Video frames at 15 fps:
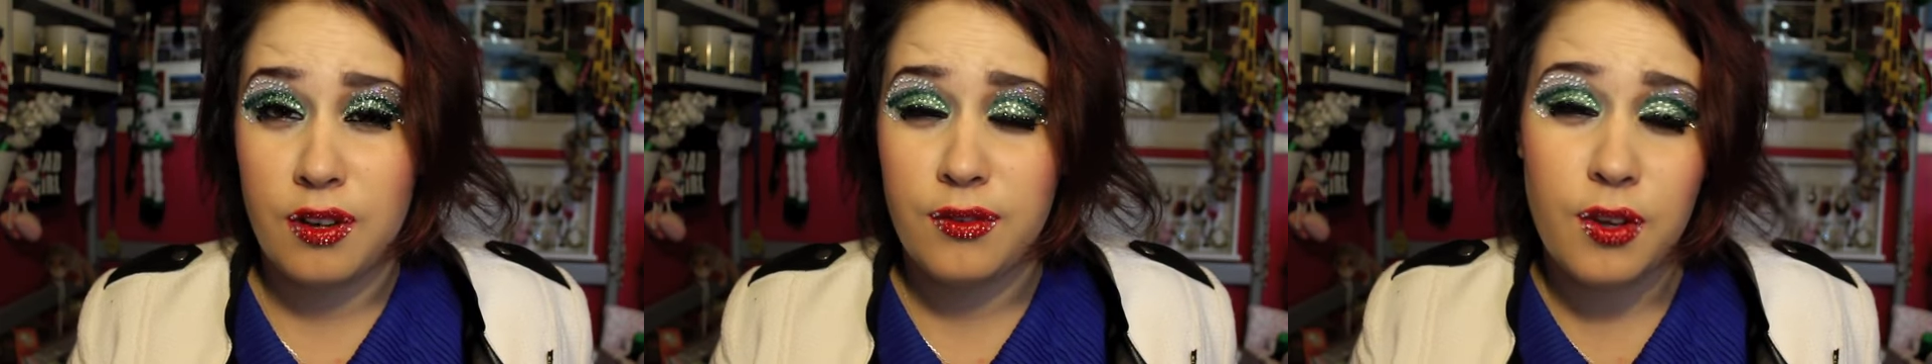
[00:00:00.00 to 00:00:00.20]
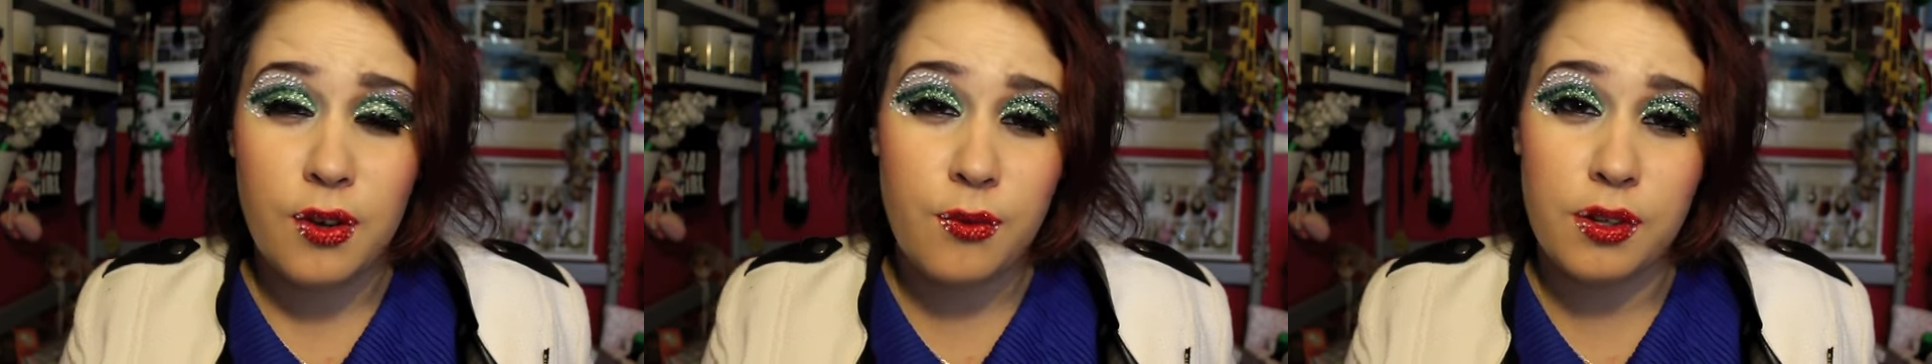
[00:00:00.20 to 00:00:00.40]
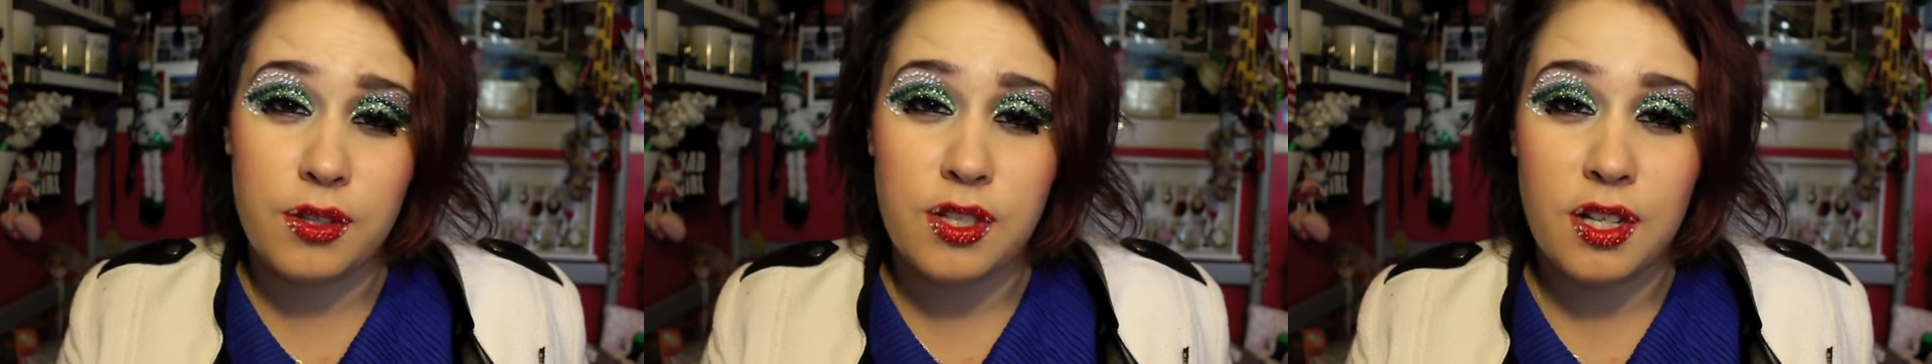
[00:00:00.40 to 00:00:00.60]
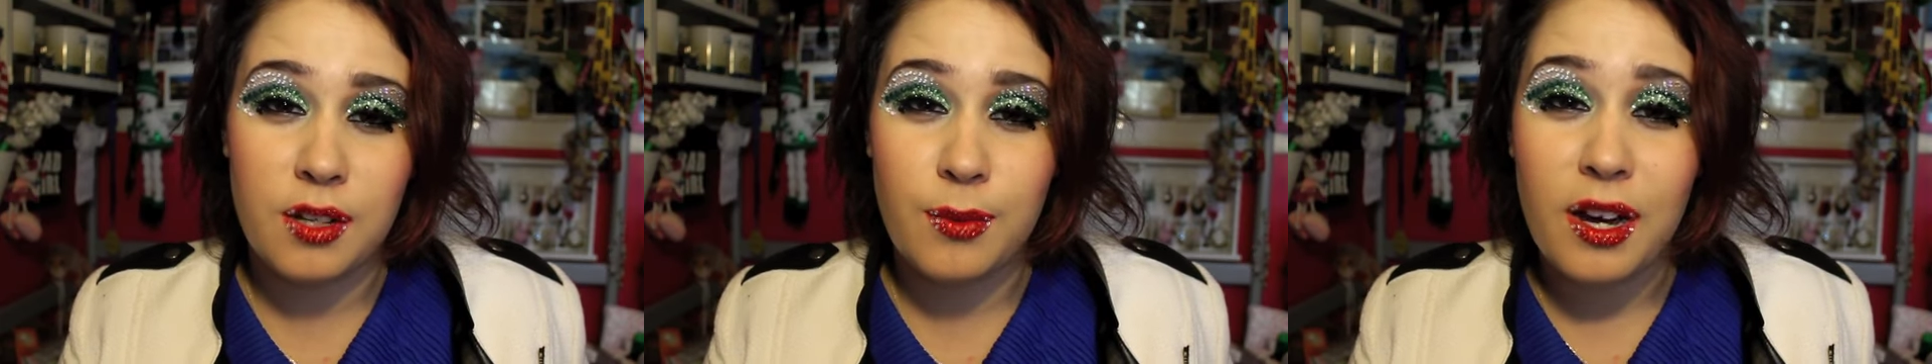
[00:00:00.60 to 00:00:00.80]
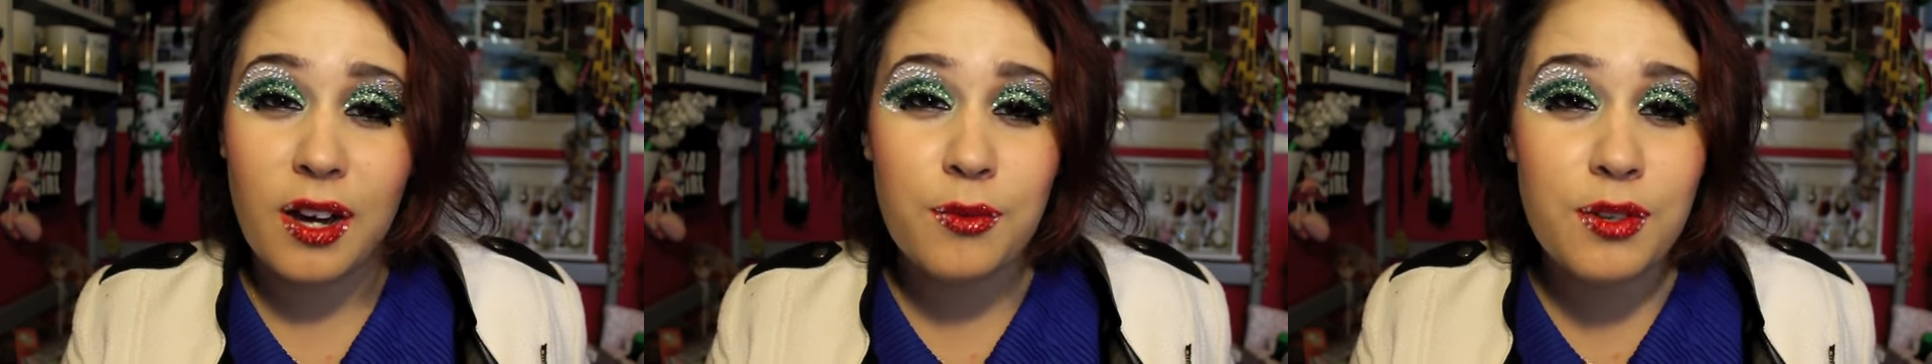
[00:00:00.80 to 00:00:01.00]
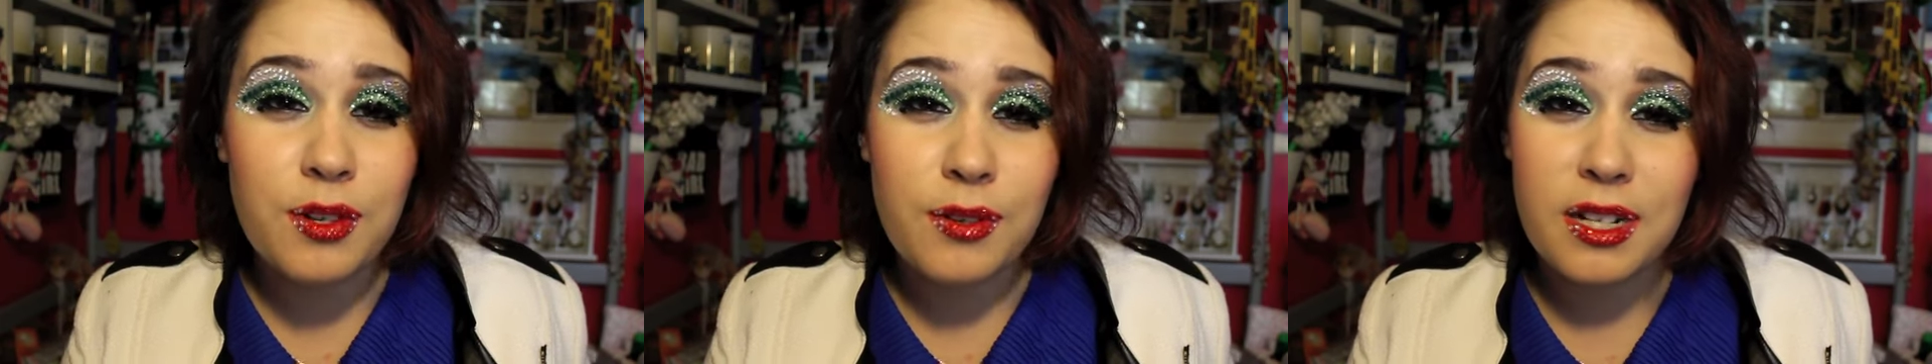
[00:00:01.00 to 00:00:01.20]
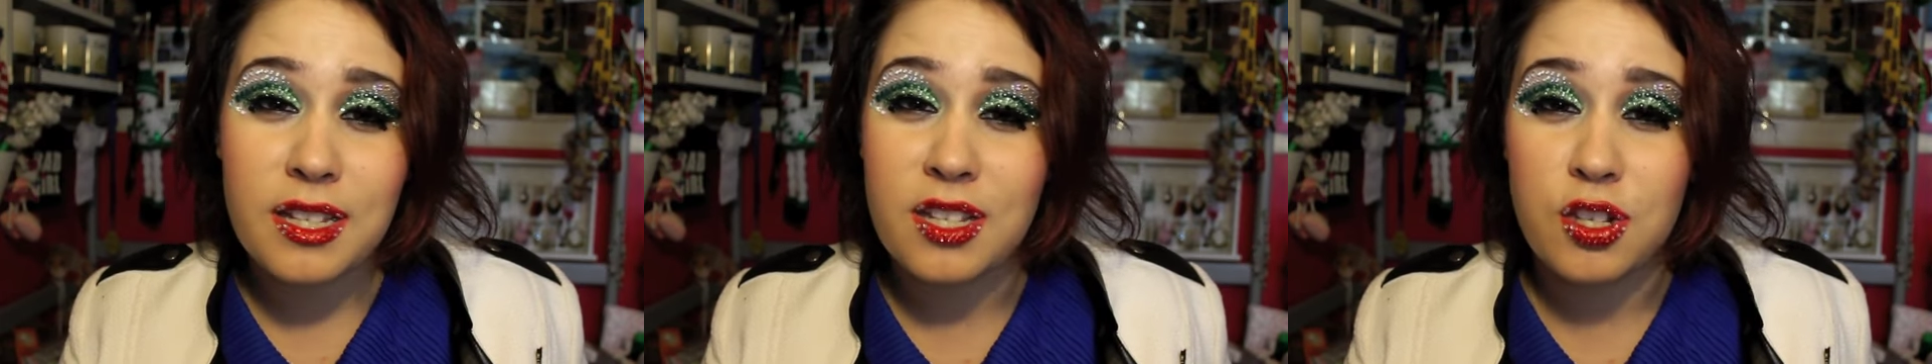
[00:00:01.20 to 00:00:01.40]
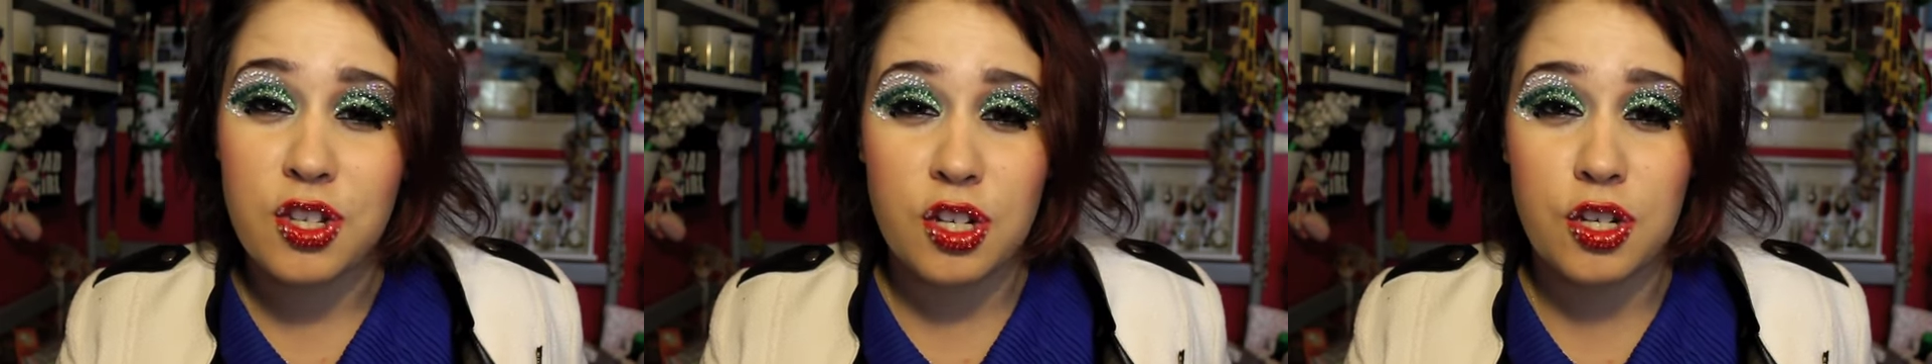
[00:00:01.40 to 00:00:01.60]
if you want to, but I wouldn't really
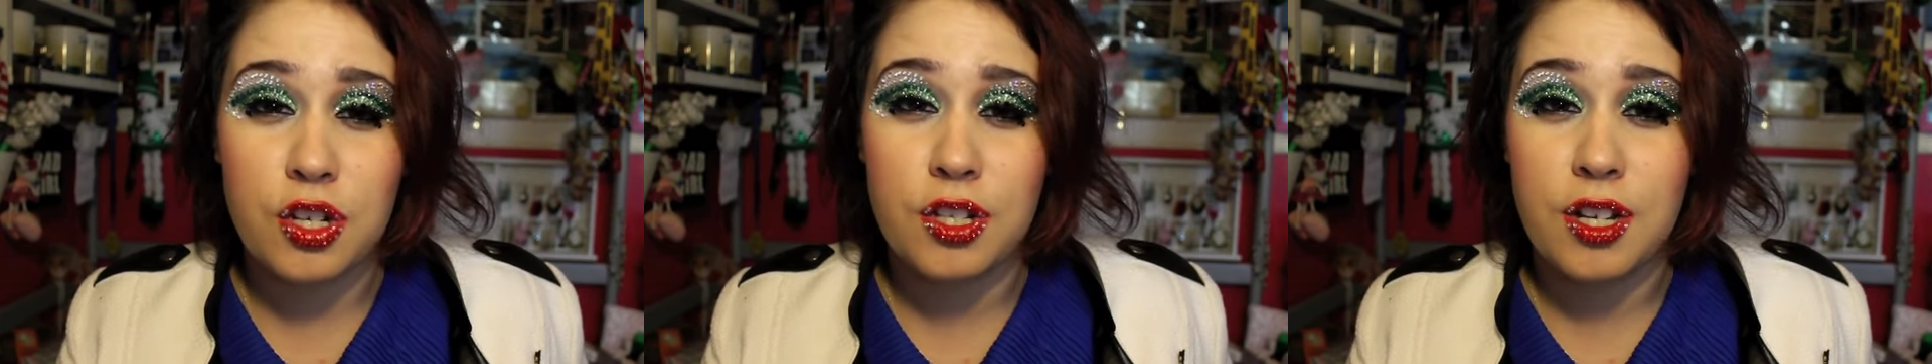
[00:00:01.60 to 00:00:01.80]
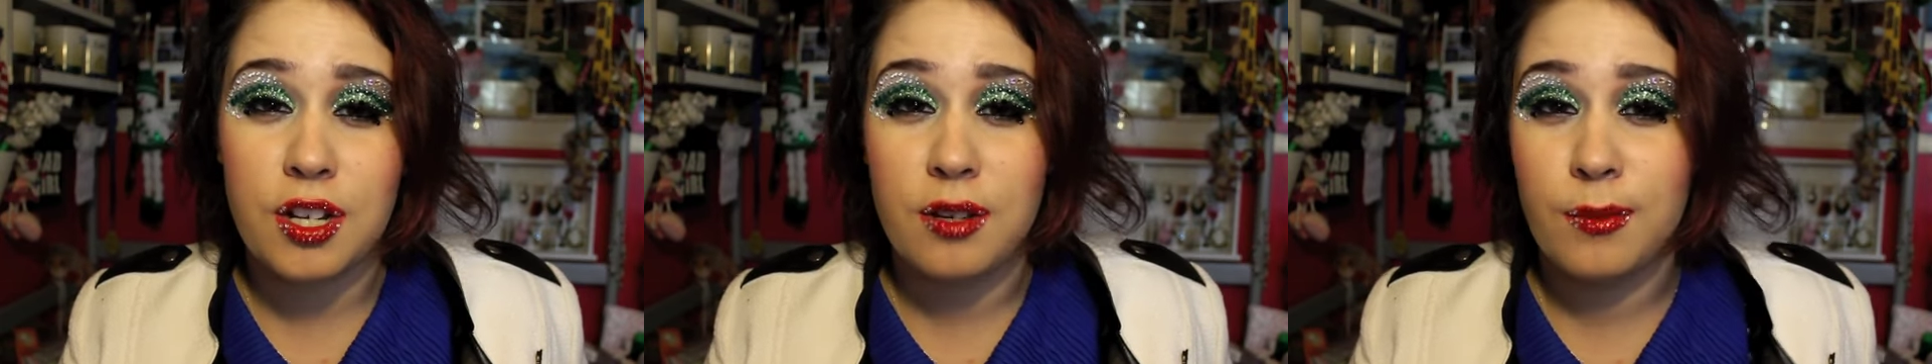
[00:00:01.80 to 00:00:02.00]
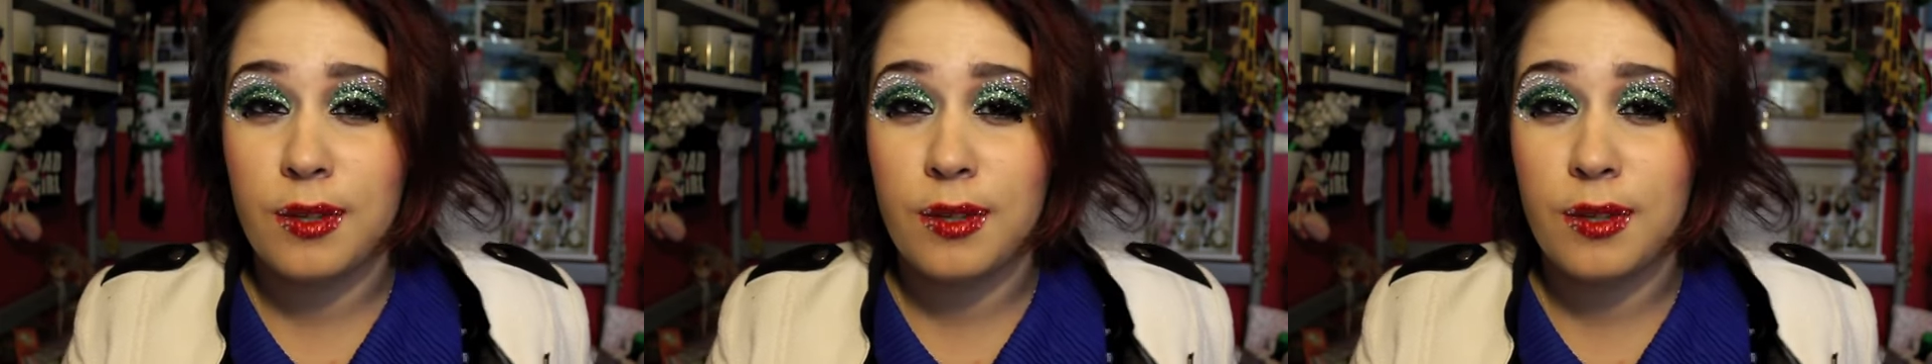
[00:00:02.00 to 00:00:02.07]
suggest you to,